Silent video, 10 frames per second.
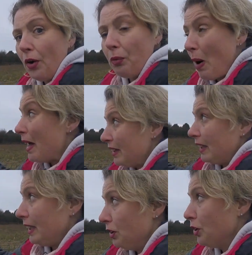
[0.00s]
where
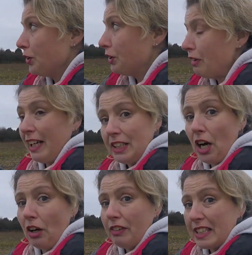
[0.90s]
the Northern
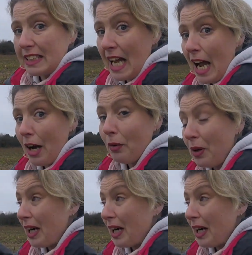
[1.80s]
Radar is now,